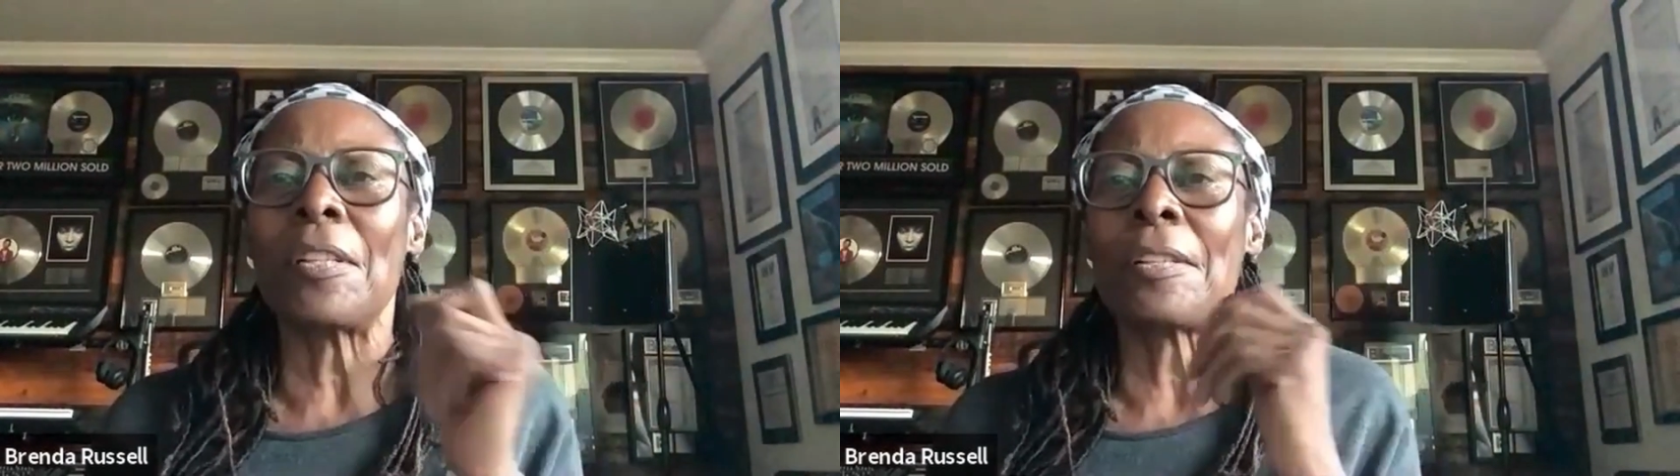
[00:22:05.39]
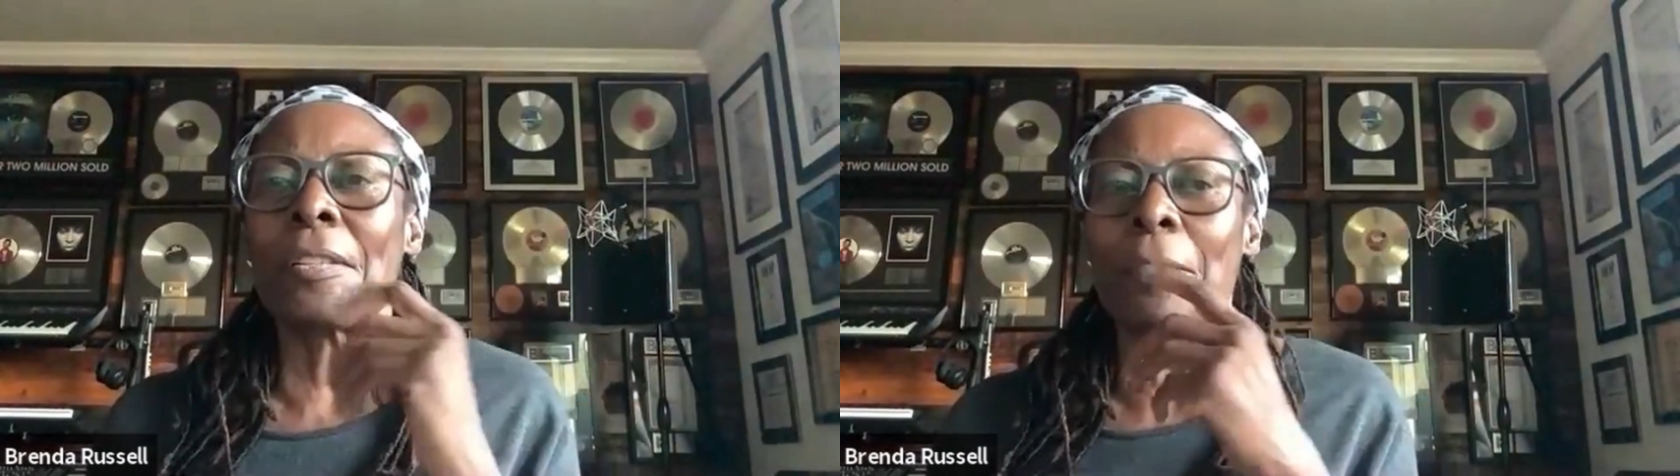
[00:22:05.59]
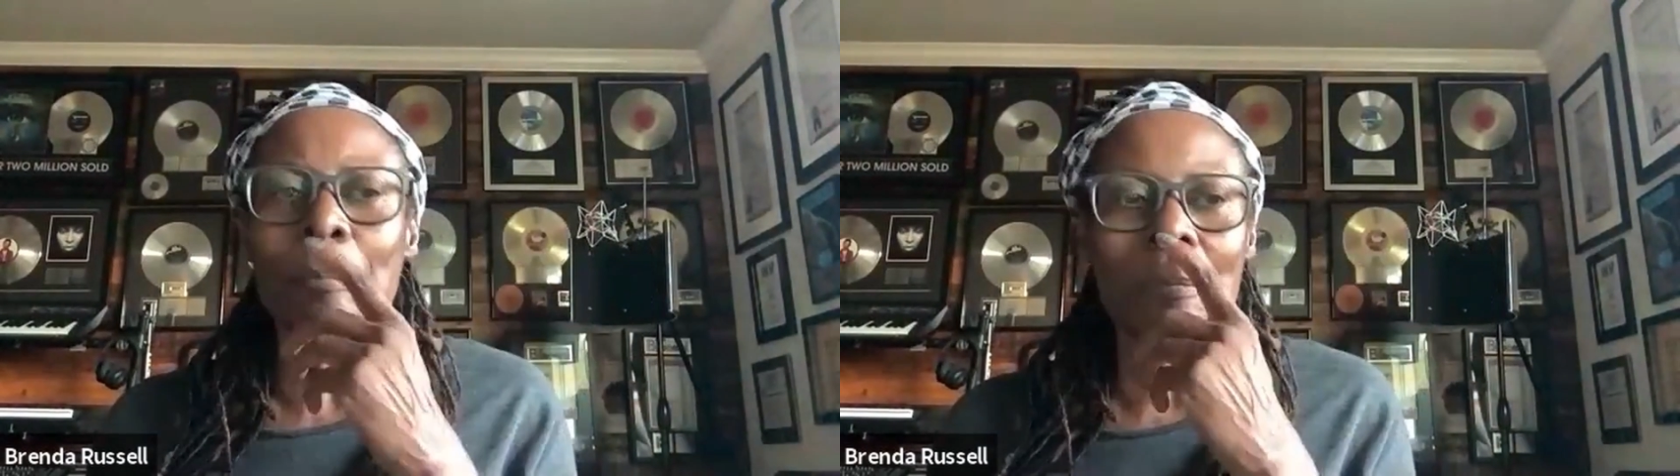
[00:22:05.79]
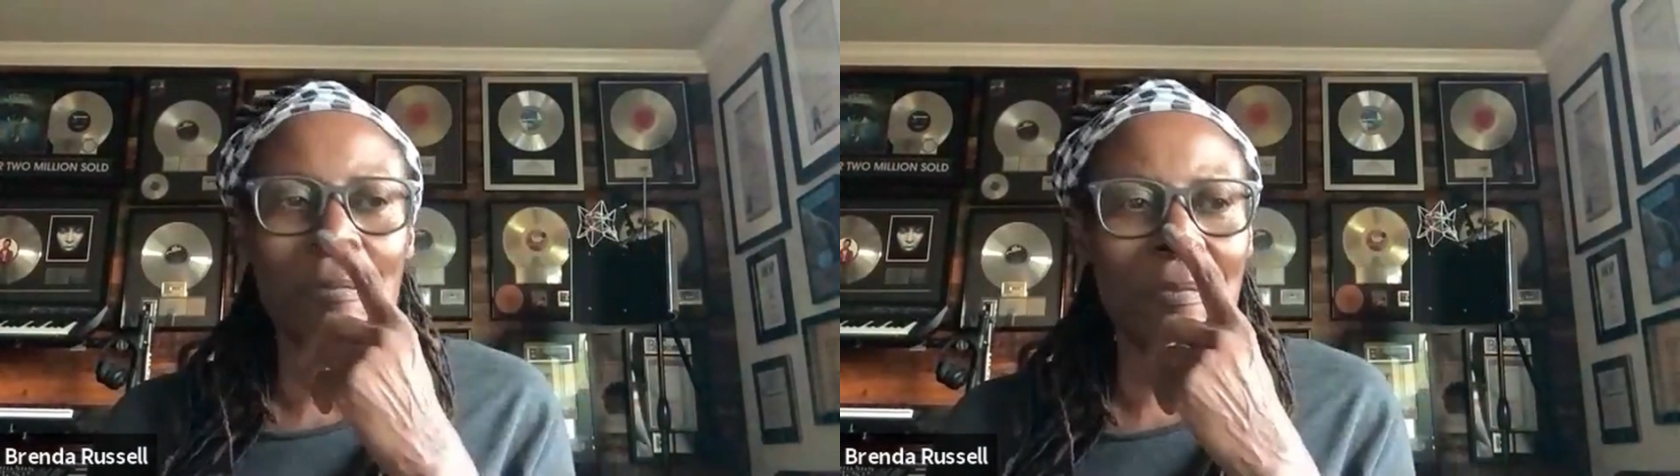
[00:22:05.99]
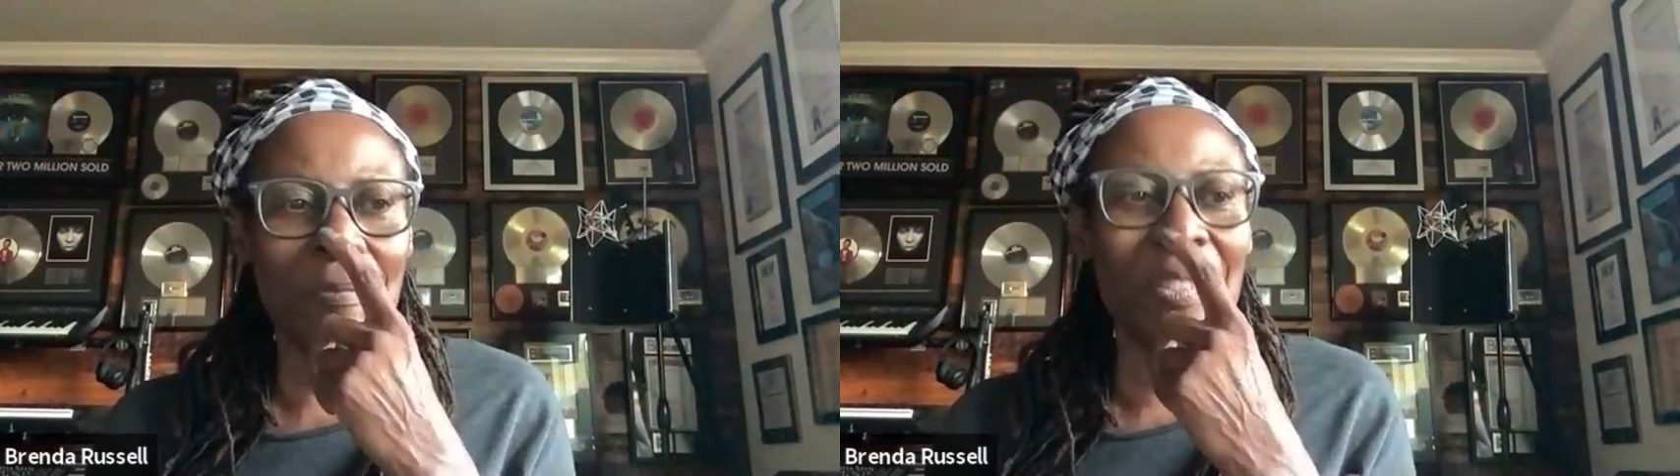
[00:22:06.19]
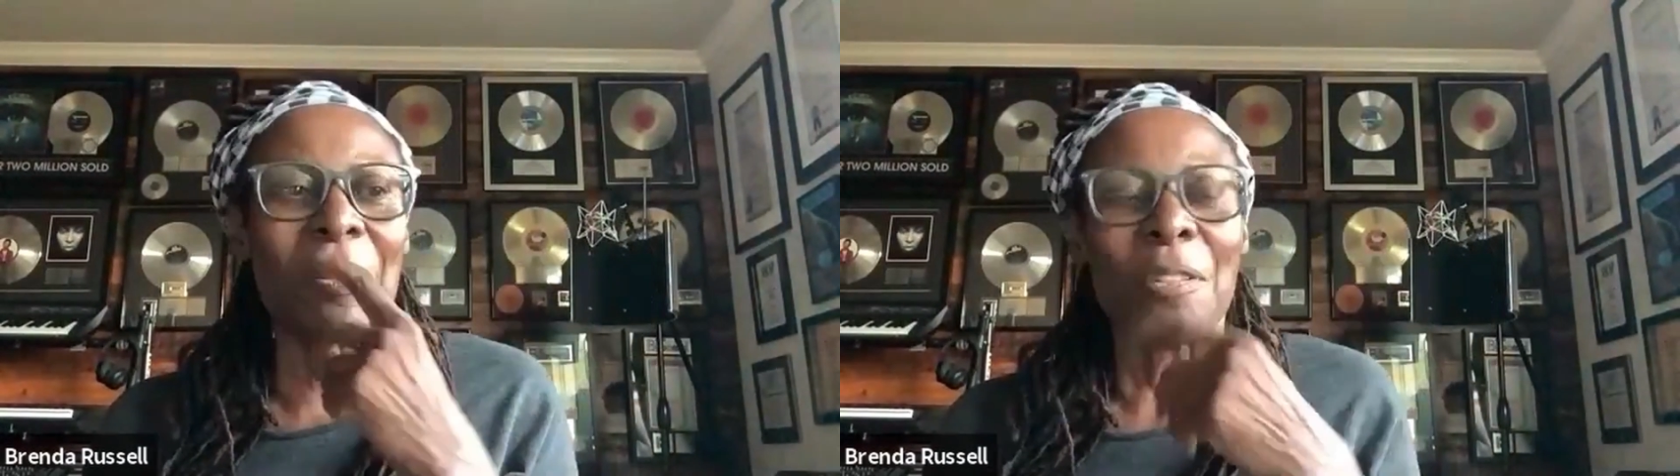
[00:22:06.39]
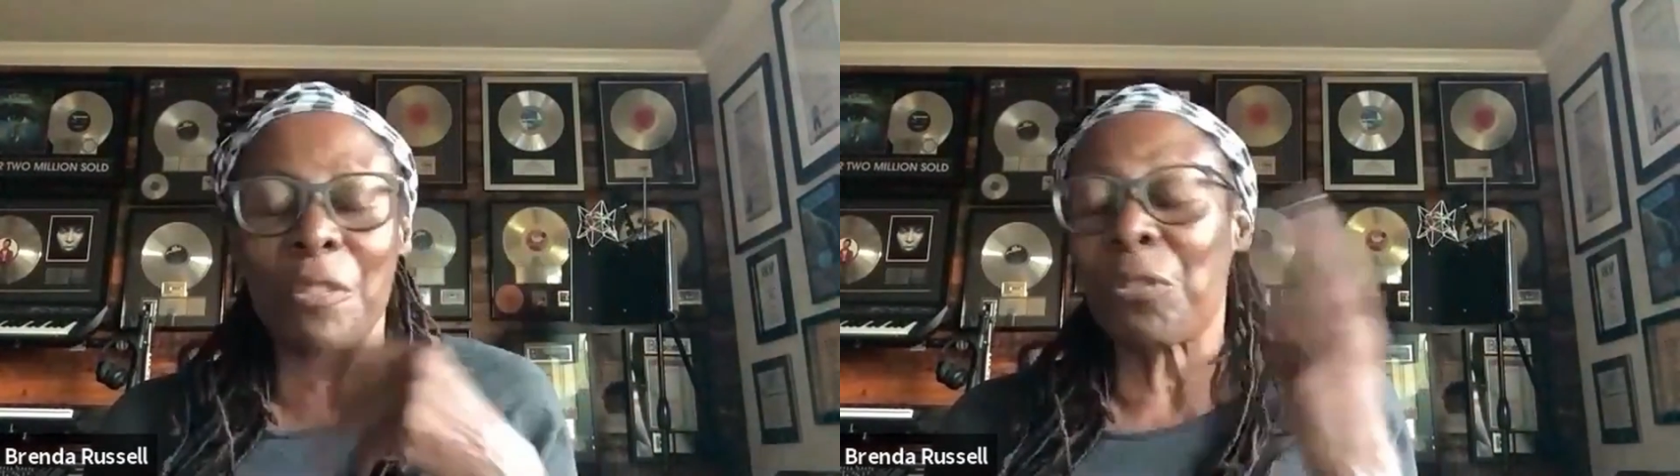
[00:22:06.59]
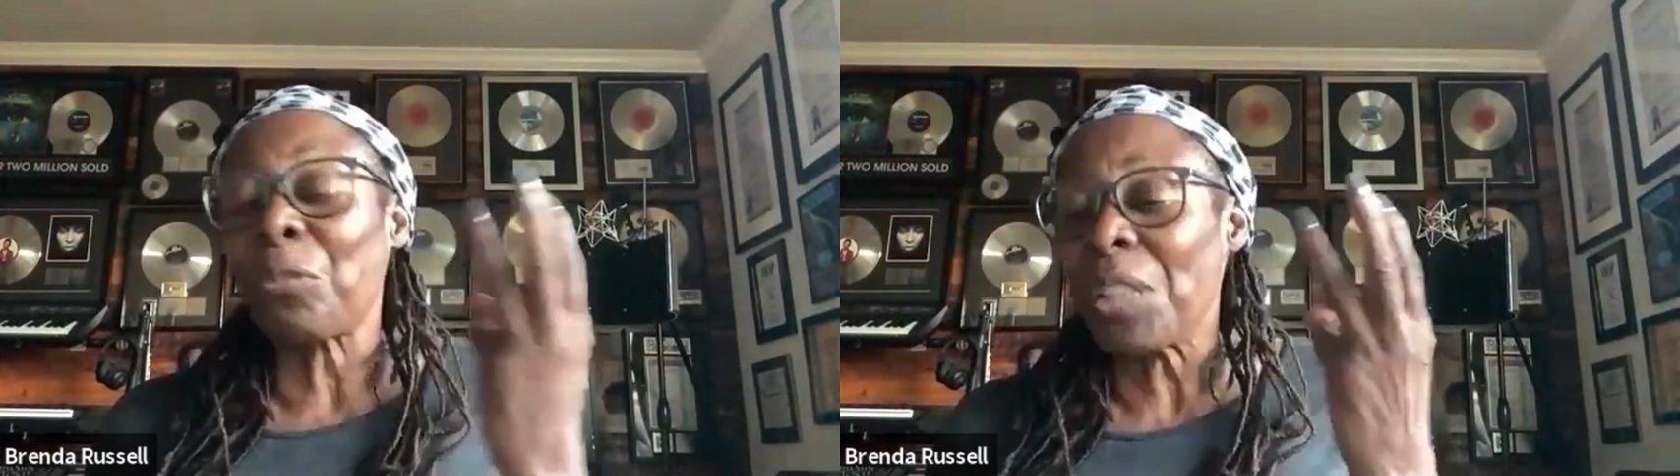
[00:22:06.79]
Dark.
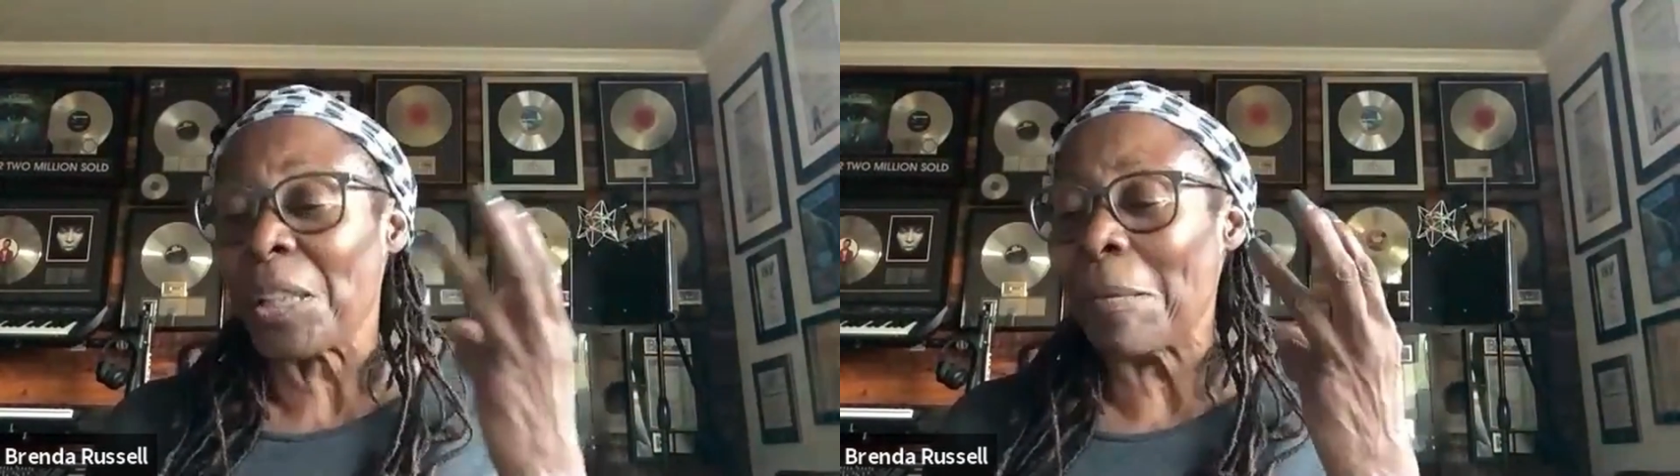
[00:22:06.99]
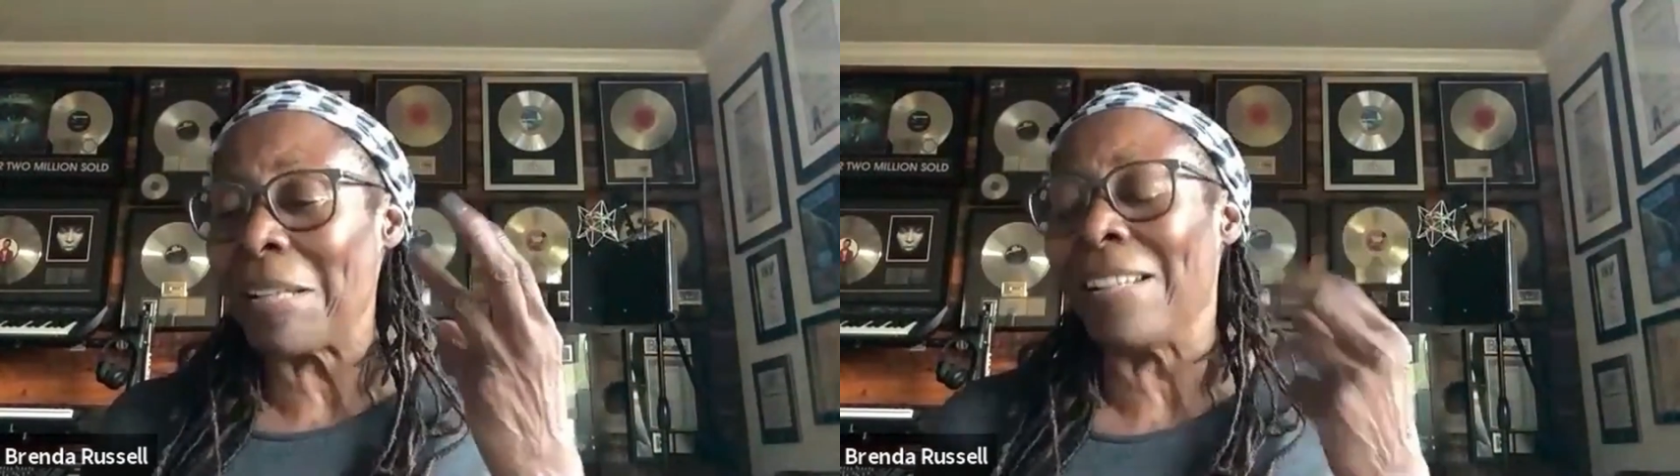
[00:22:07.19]
3.